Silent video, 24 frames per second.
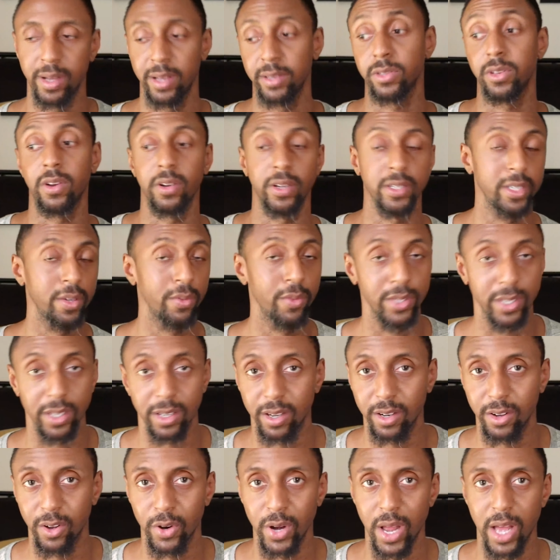as long as it wasn't
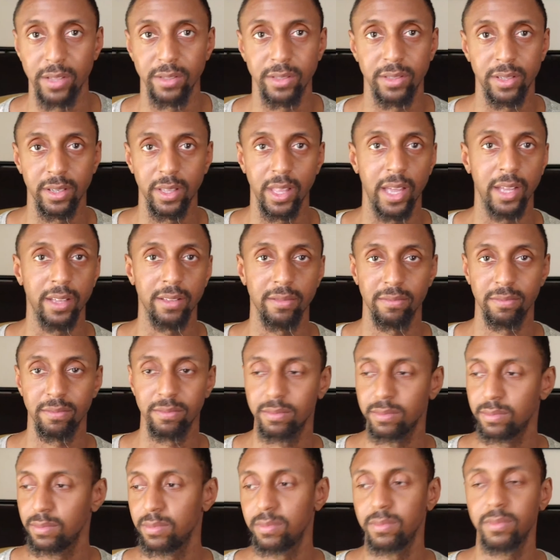gonna go down to like
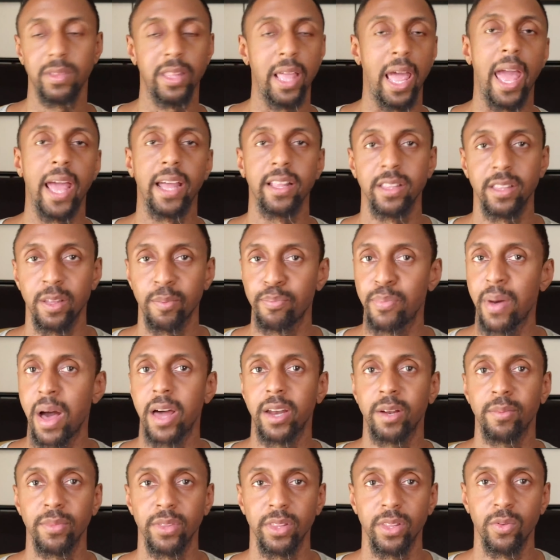the
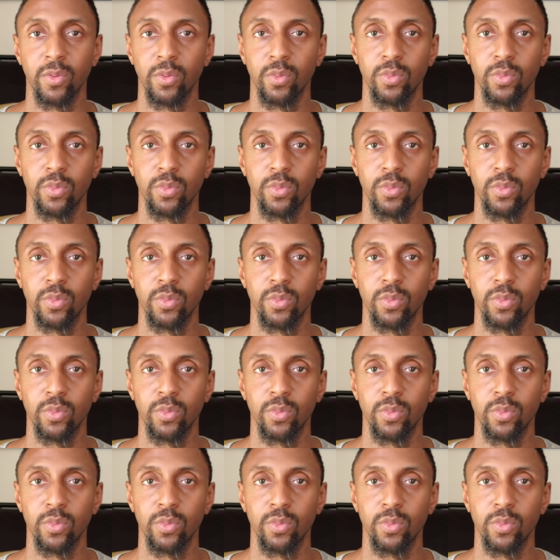bottom of the